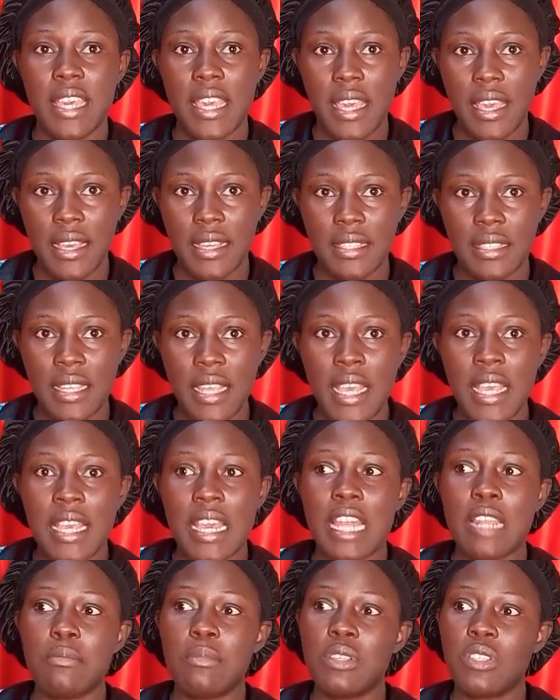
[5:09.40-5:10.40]
cakes,
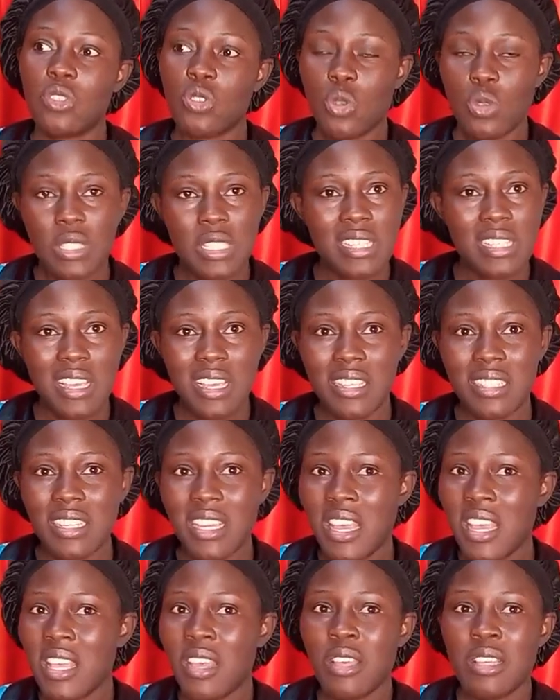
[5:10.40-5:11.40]
can be sausage,
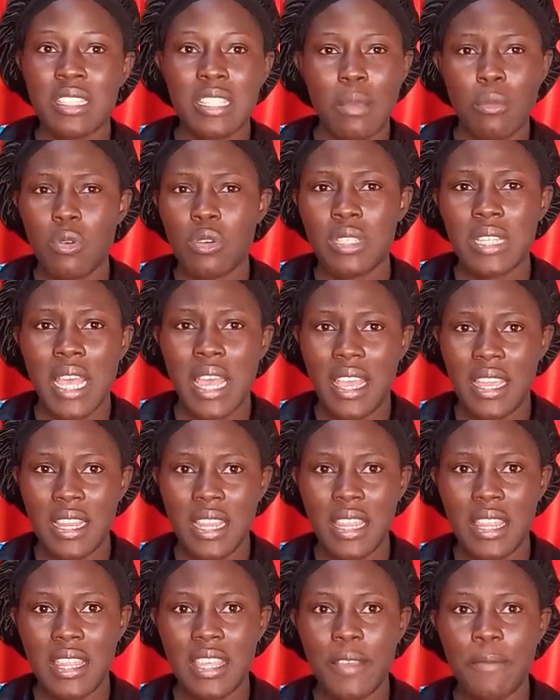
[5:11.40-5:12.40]
samosa,
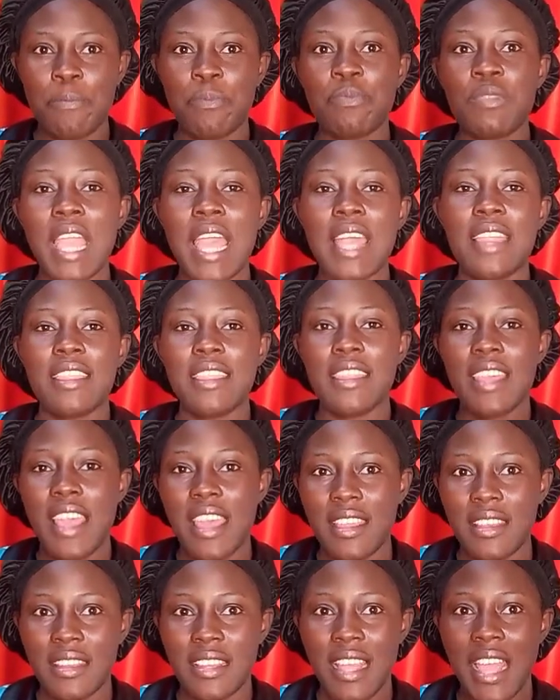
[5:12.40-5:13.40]
anything. And
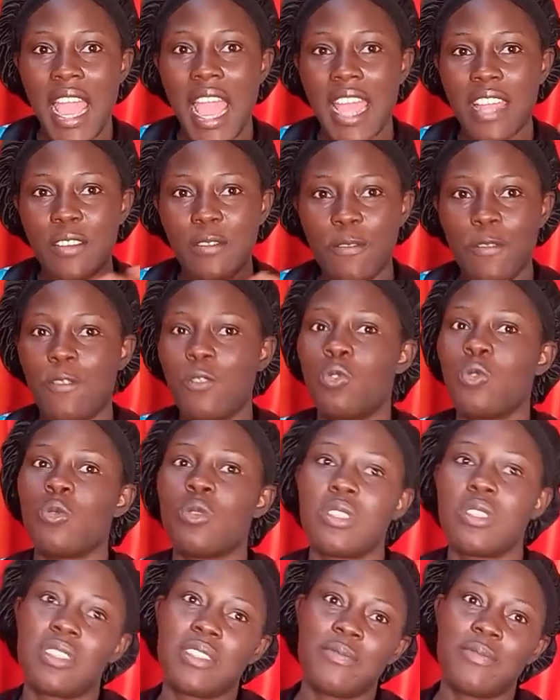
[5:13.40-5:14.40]
then add
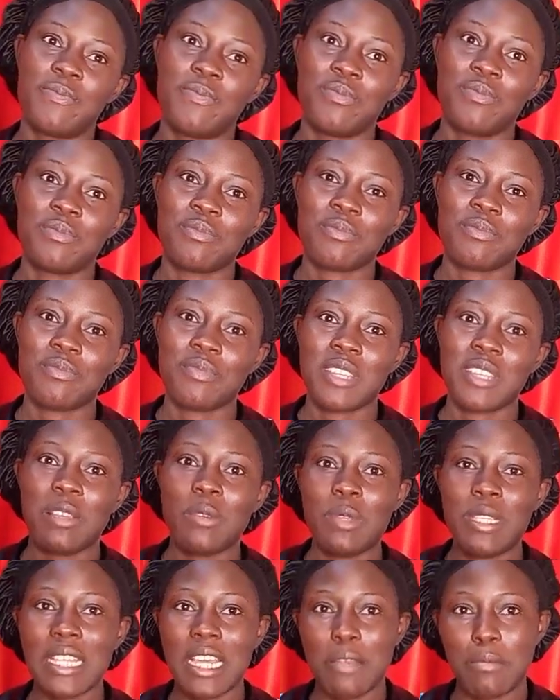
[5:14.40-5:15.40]
fruits,
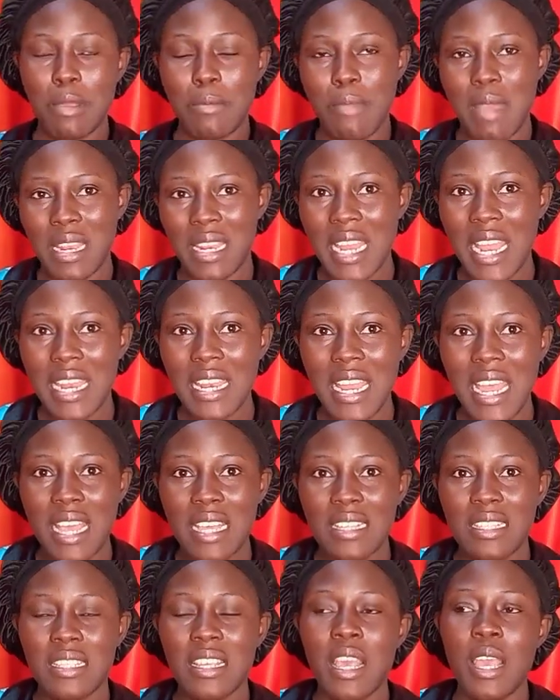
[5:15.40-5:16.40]
which can be
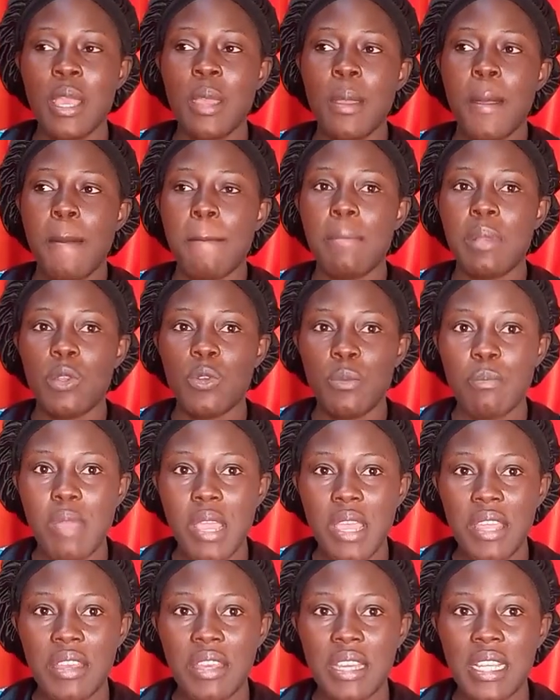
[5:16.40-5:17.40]
bananas,
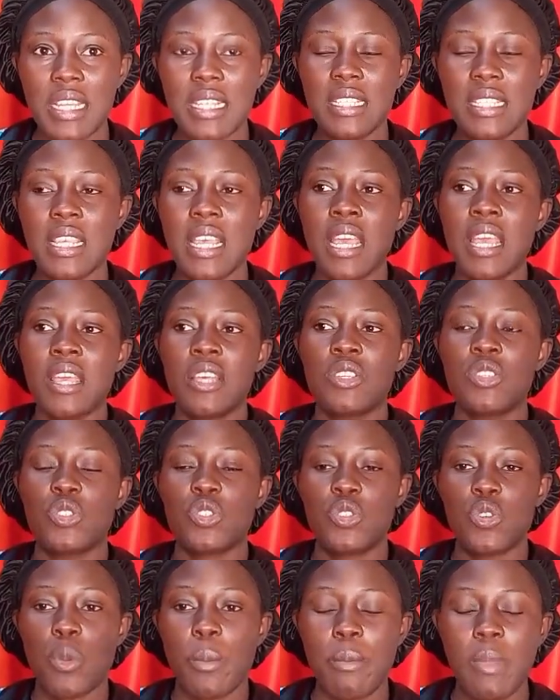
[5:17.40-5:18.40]
blueberries,
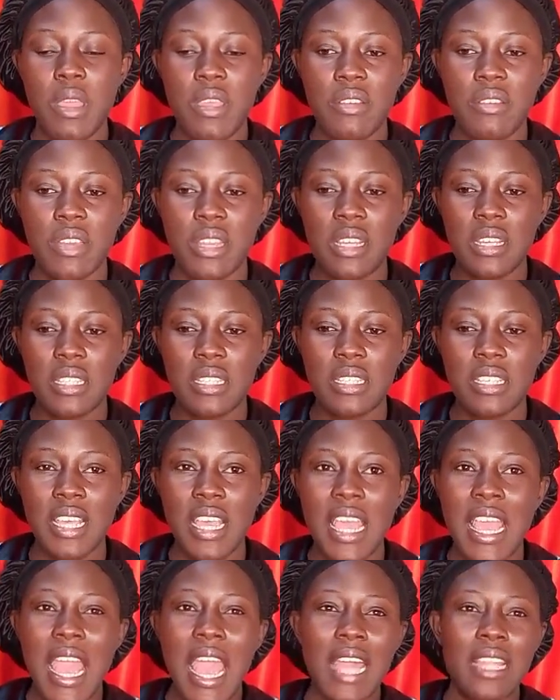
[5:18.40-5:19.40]
strawberries.
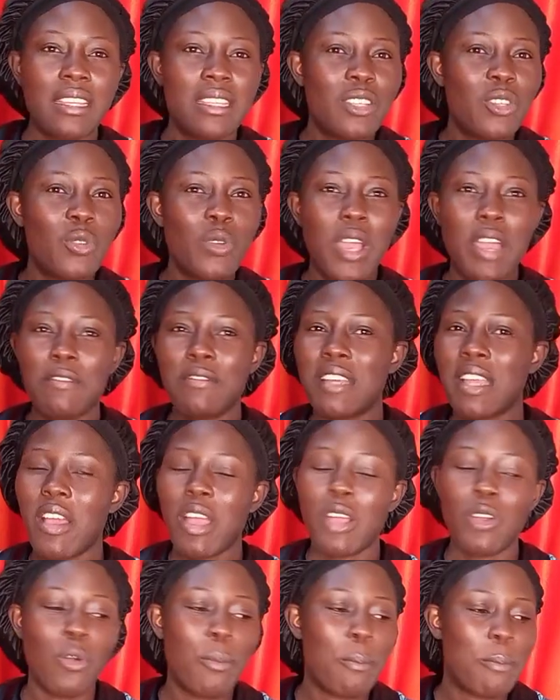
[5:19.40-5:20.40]
And you have
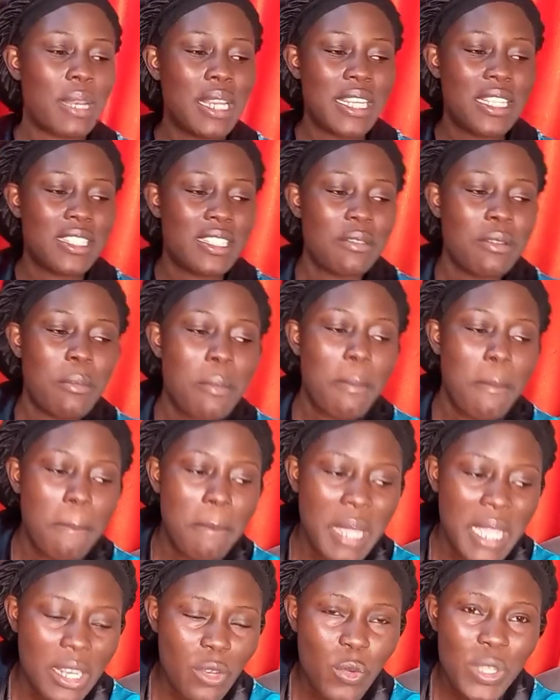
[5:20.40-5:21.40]
now a complete
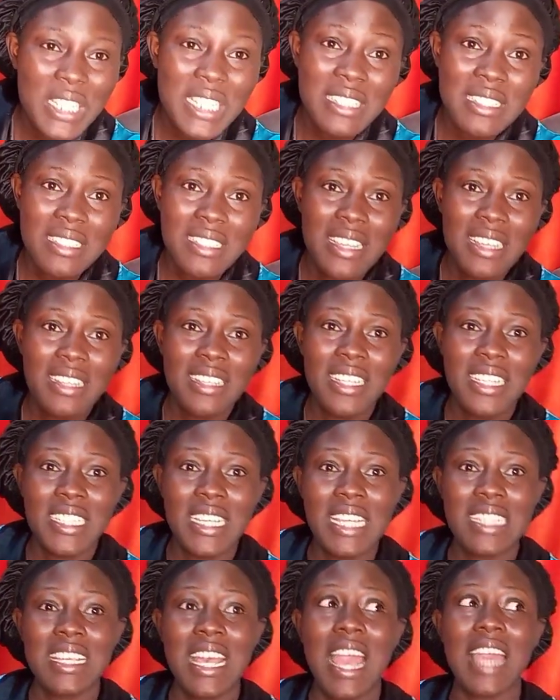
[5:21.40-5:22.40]
meal, which is
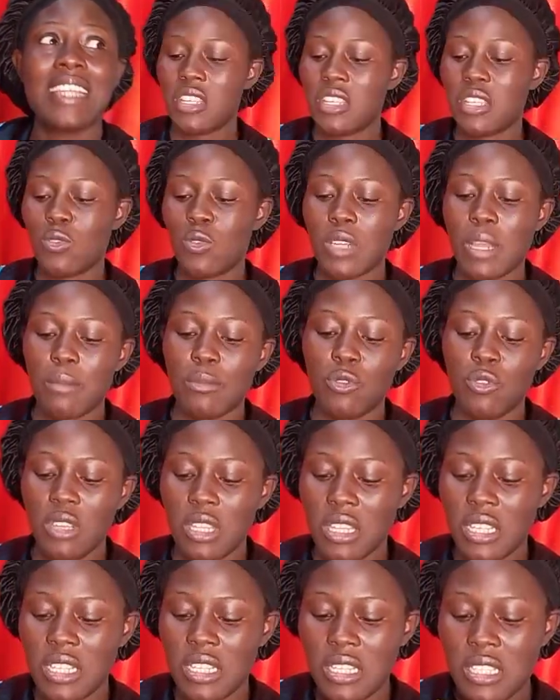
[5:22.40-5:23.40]
delicious. And this is what I'm
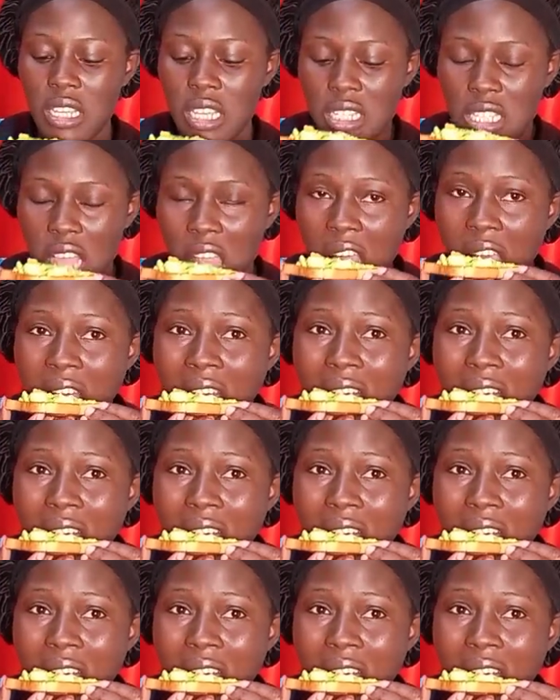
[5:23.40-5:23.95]
doing these days.